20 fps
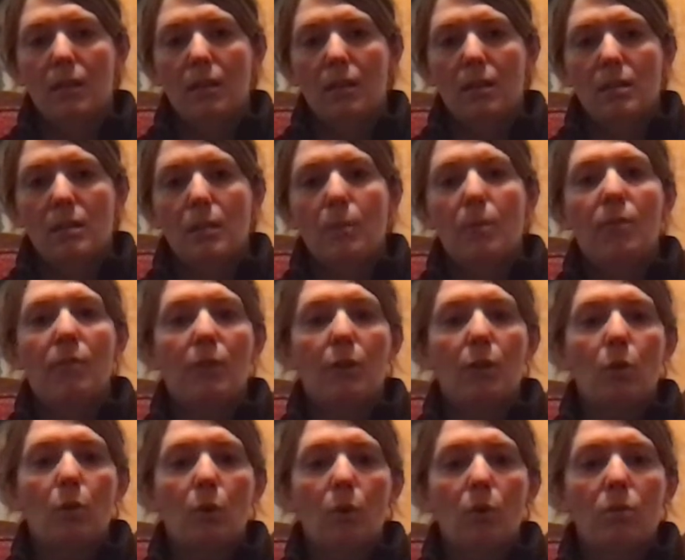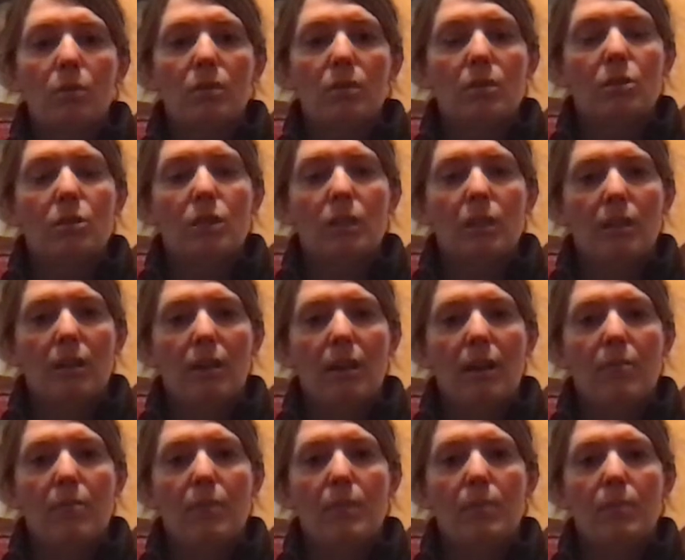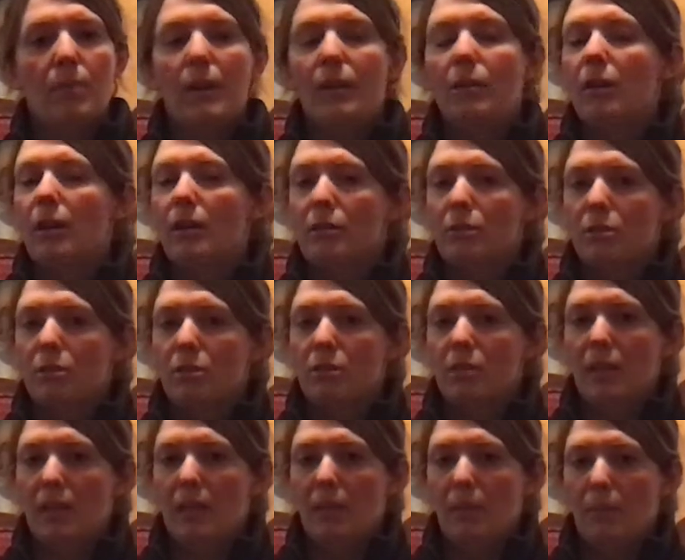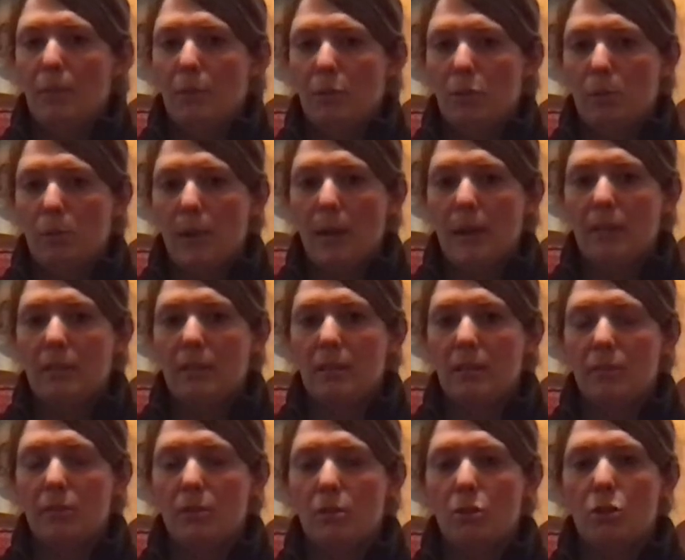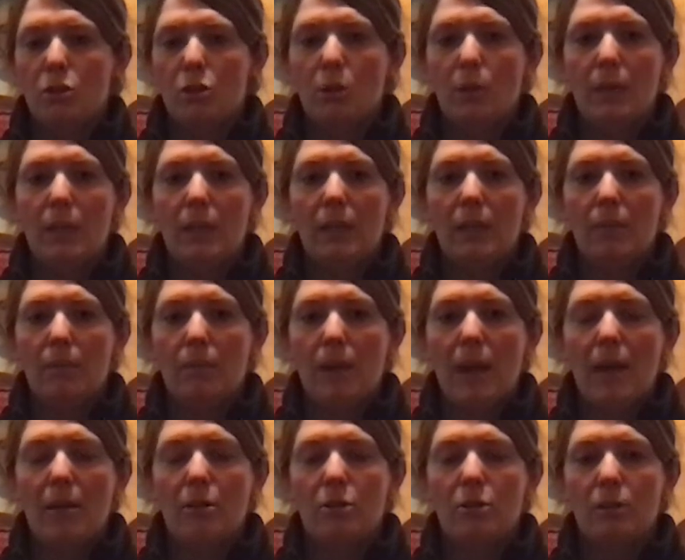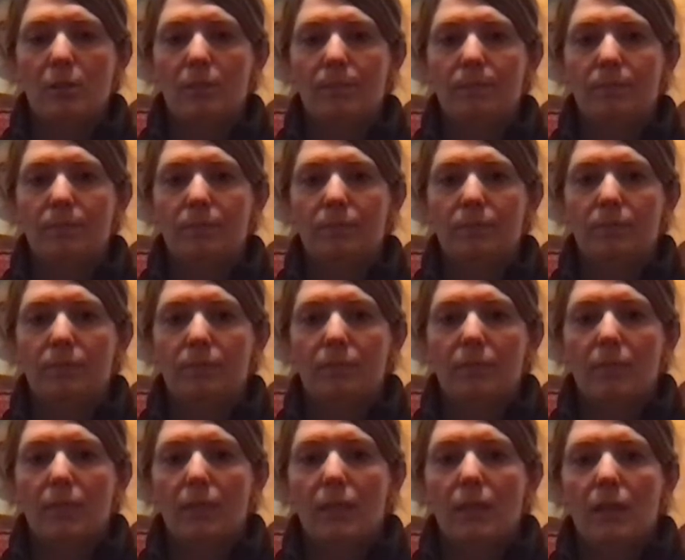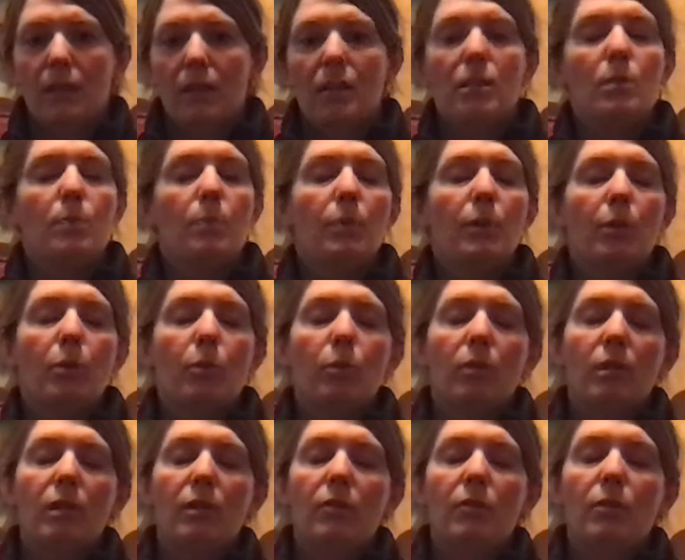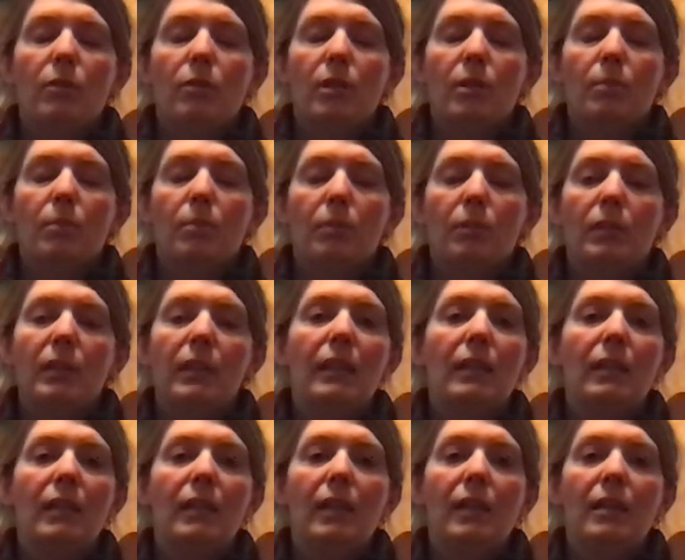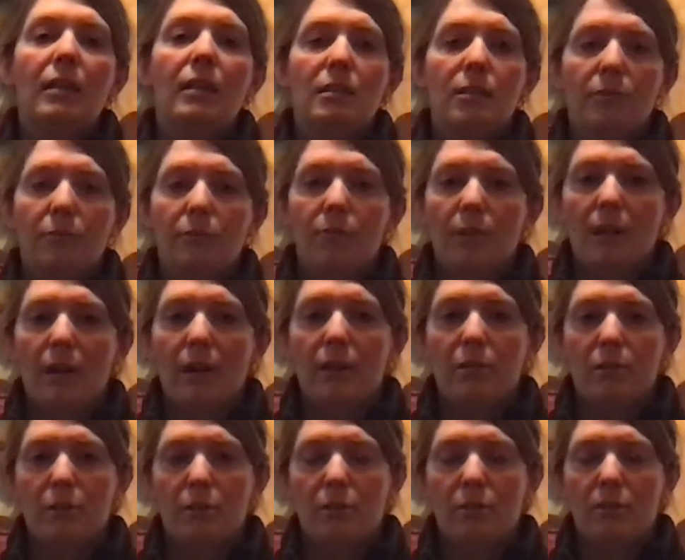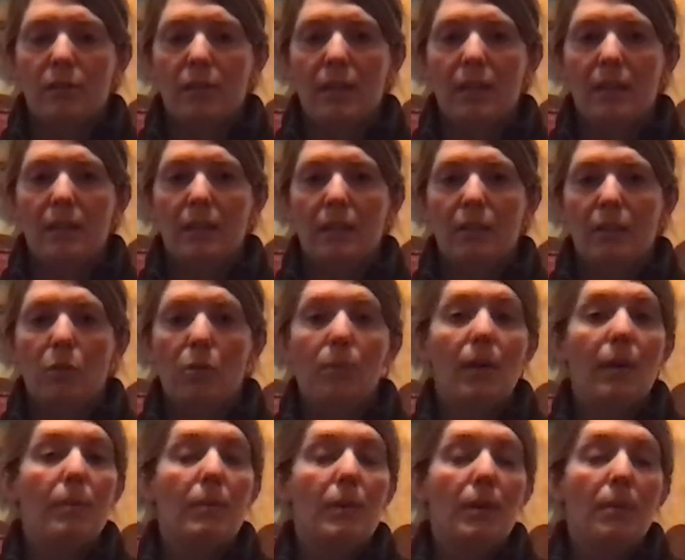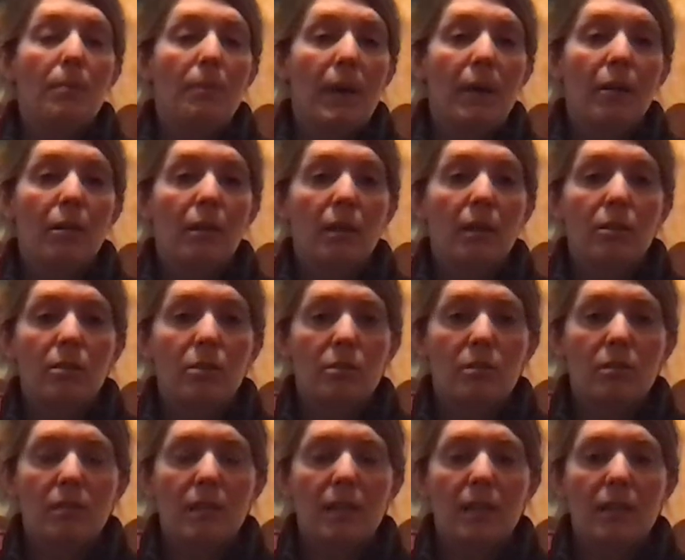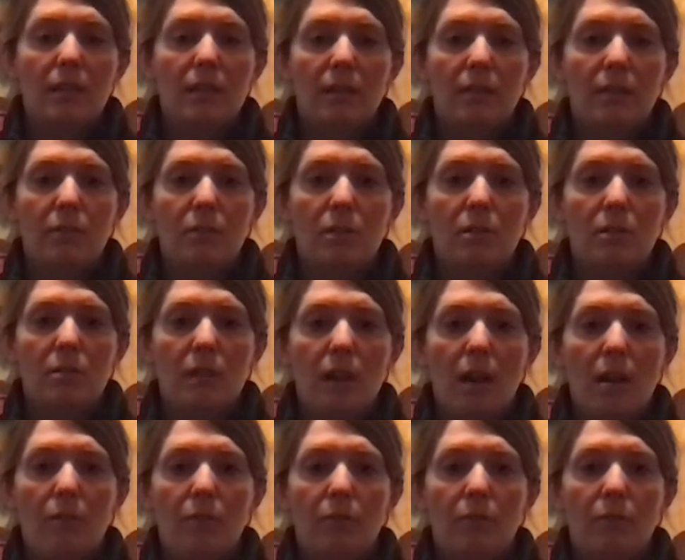Some of our goals this year have been better understanding perspectives and showing compassion. This book will give you a completely different understanding, or maybe a better understanding of yourself.